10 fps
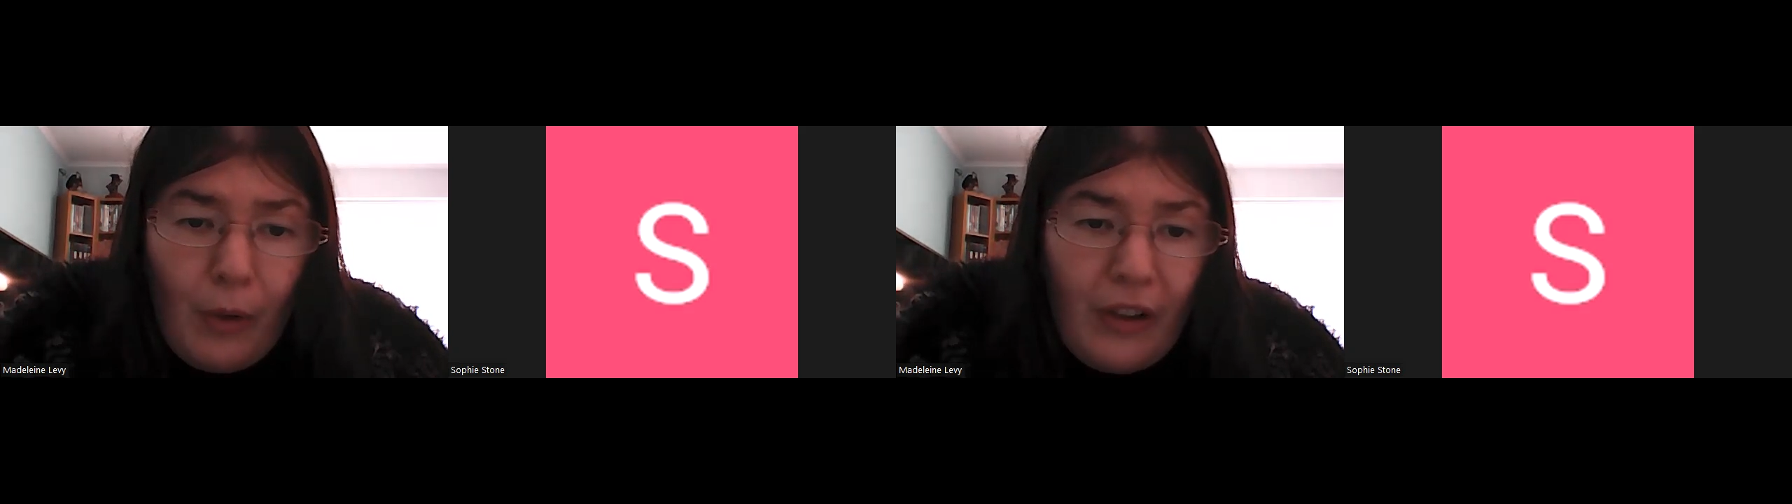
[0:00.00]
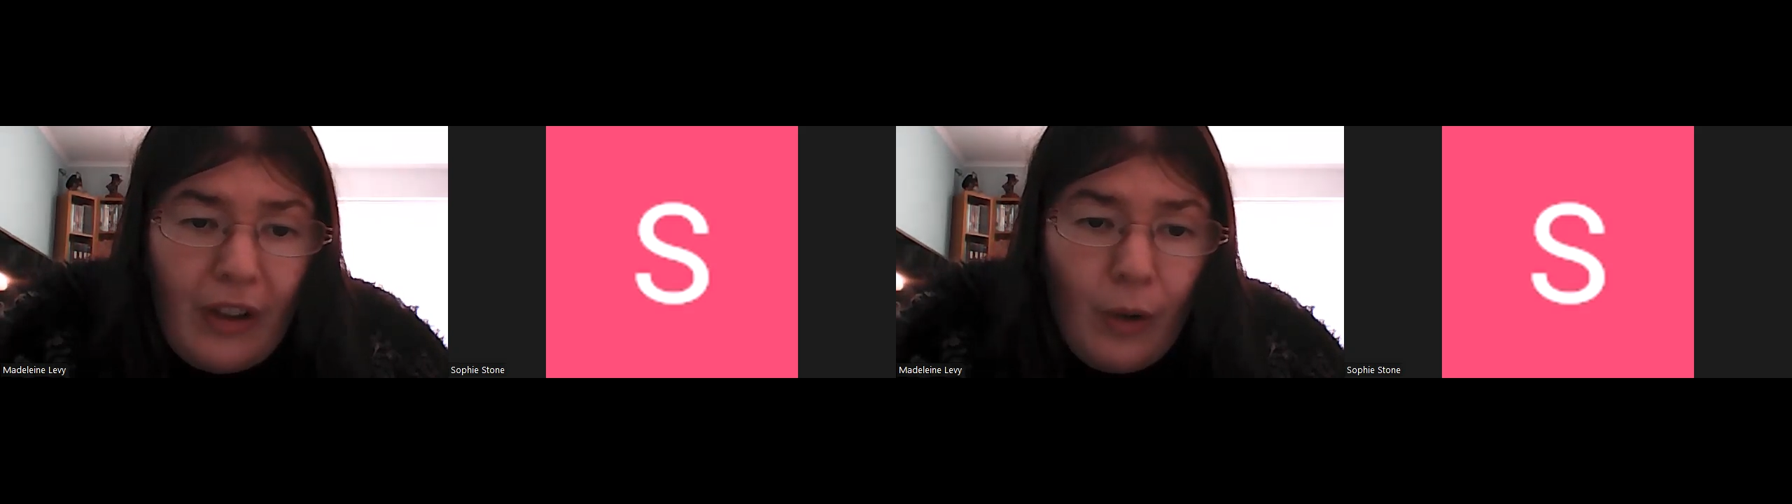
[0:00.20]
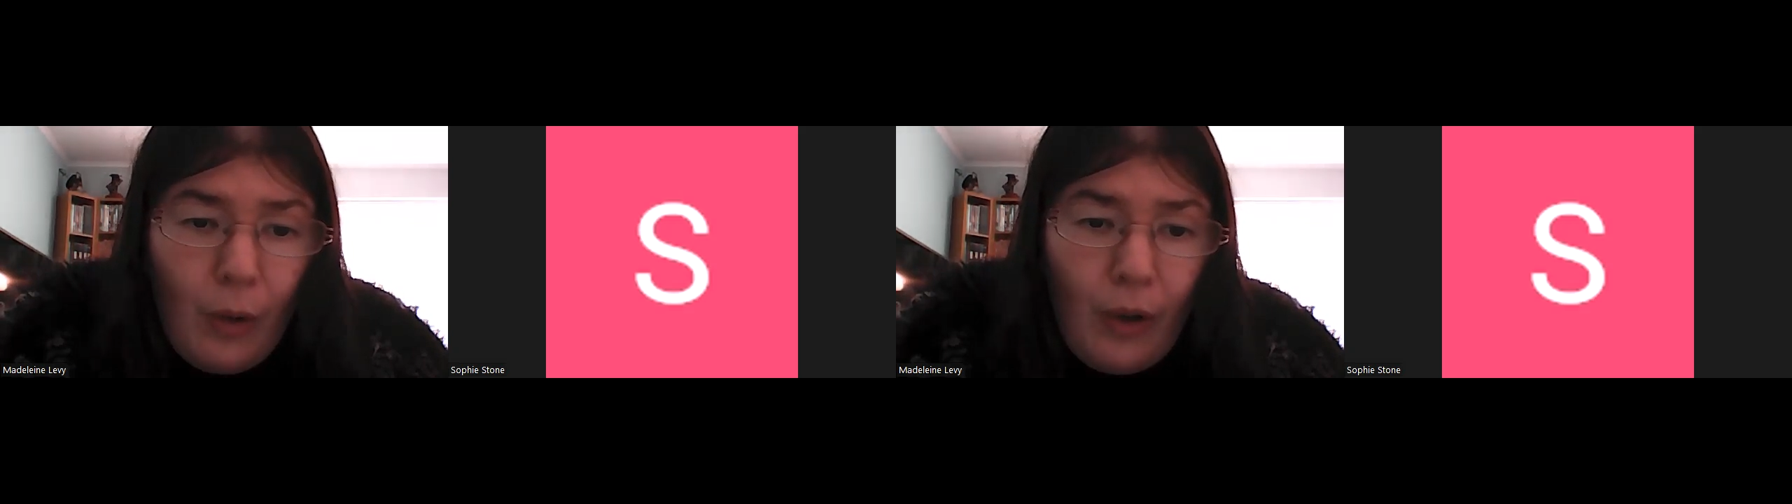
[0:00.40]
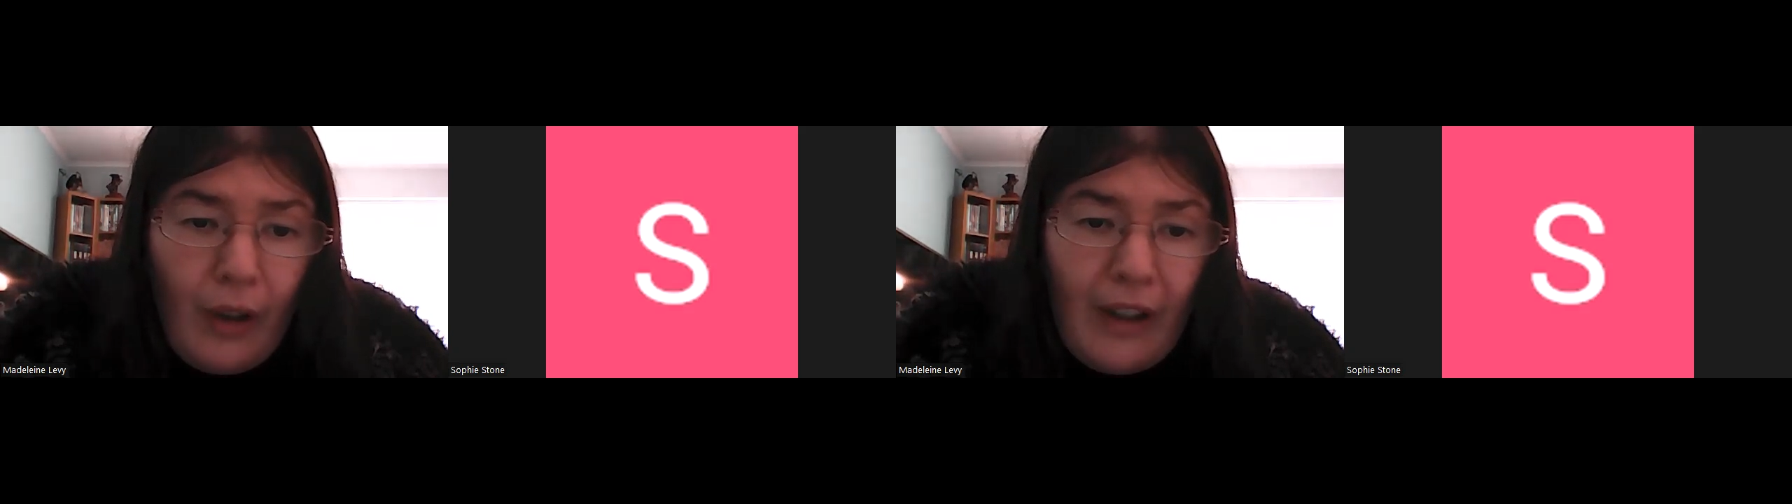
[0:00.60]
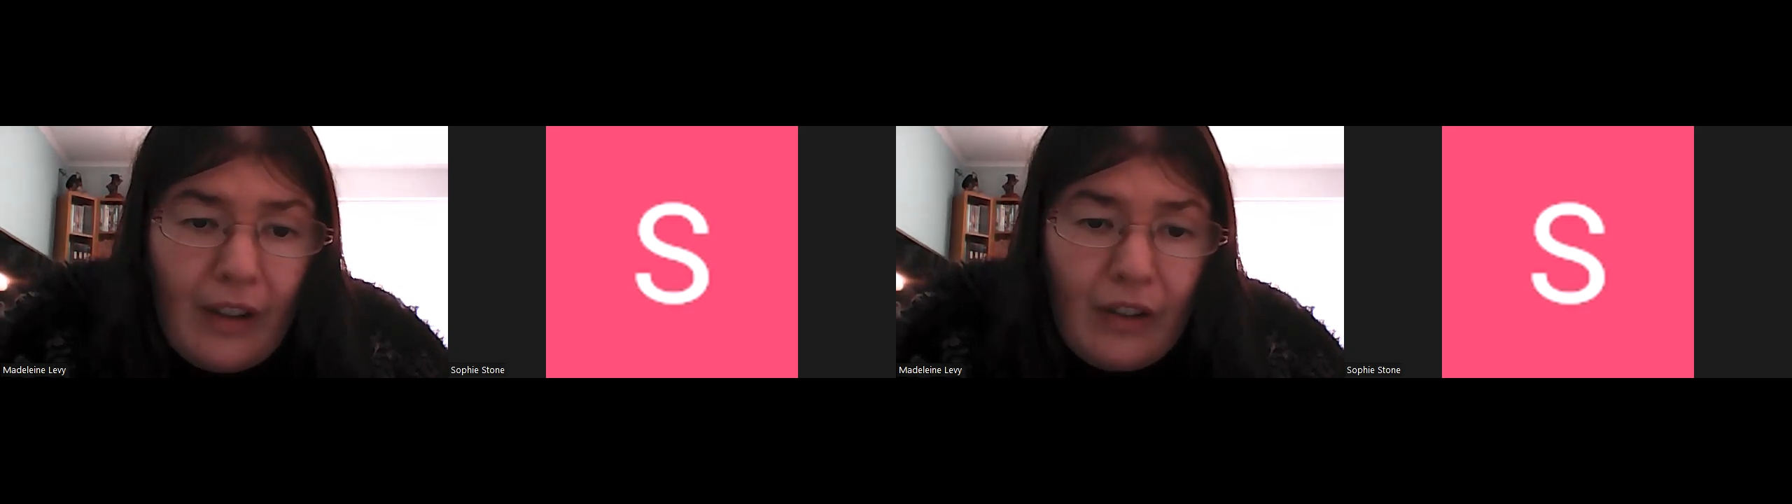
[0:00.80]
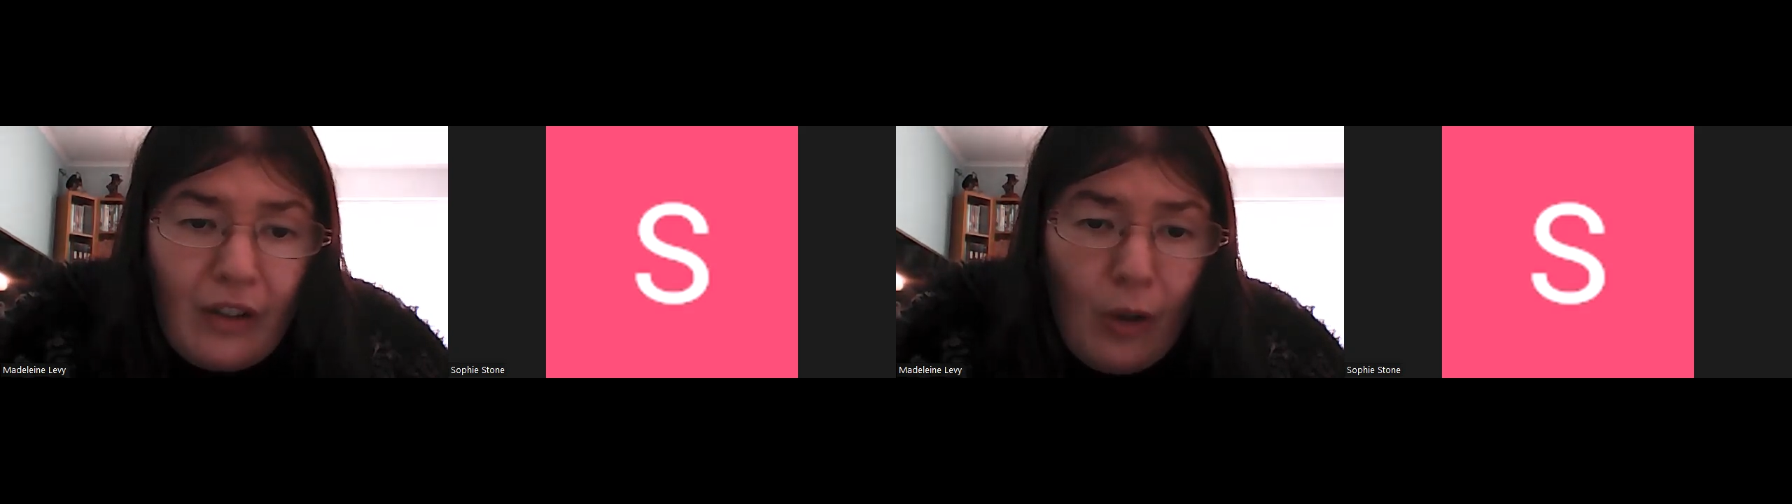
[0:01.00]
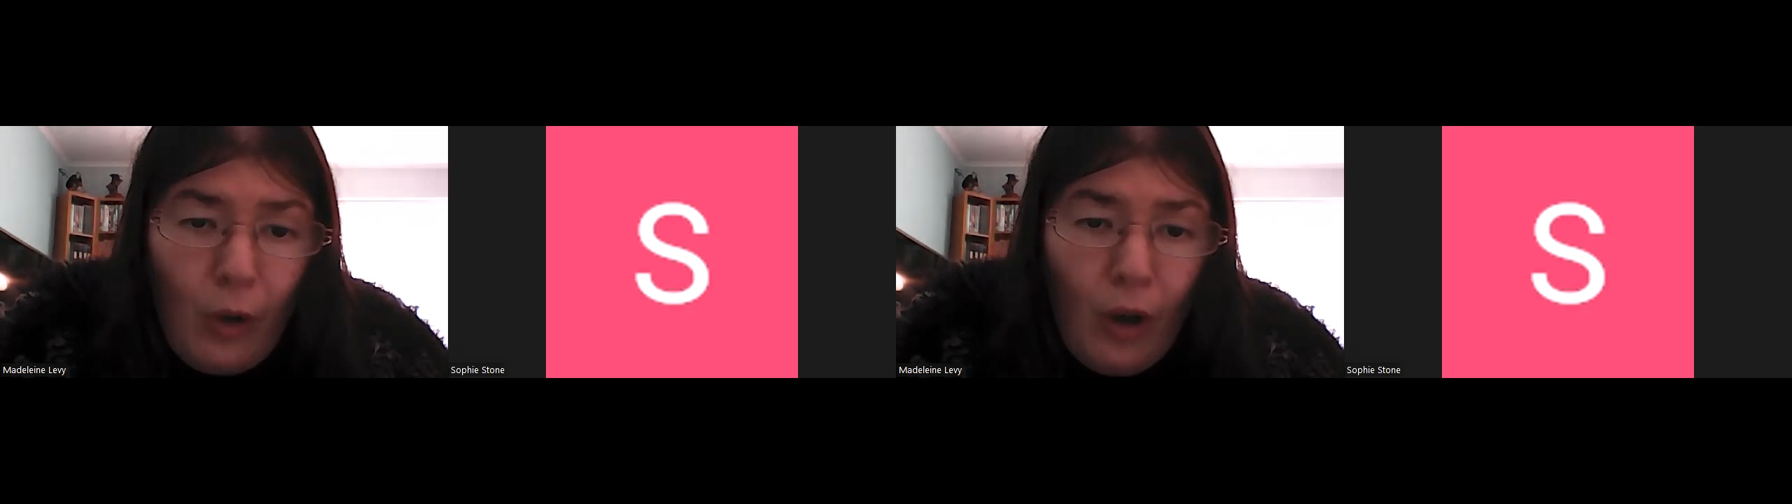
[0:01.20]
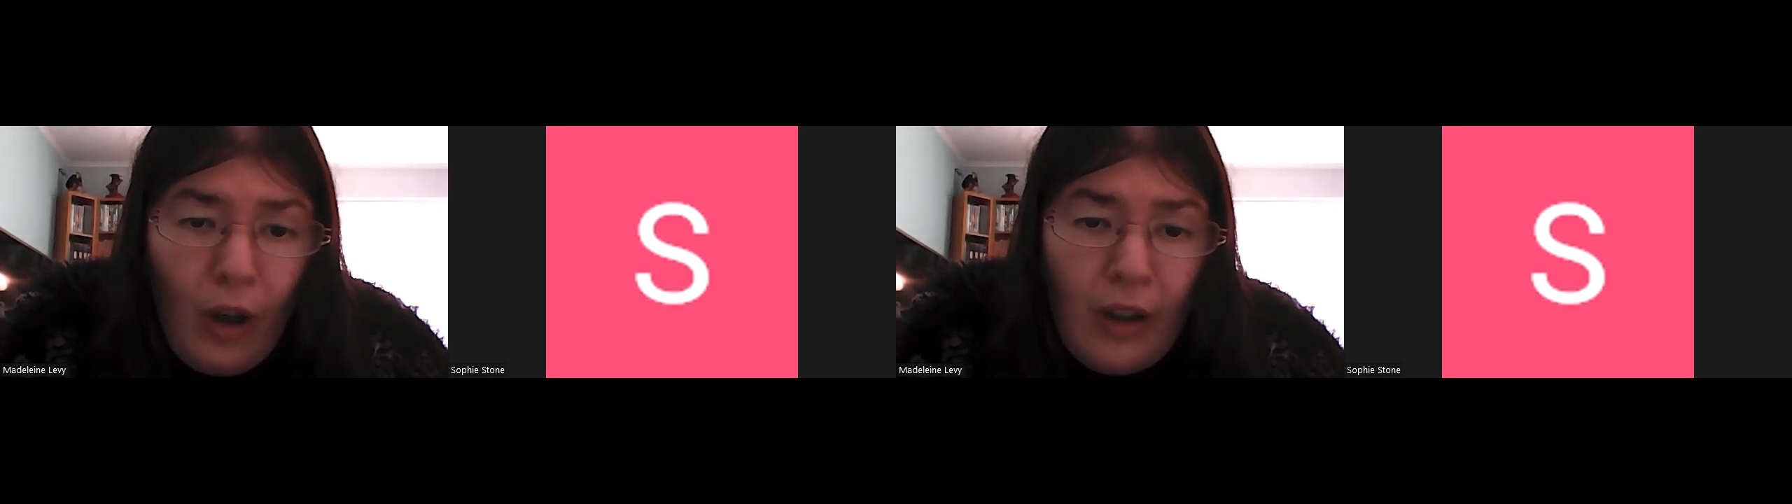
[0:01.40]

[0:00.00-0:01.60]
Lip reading: or into your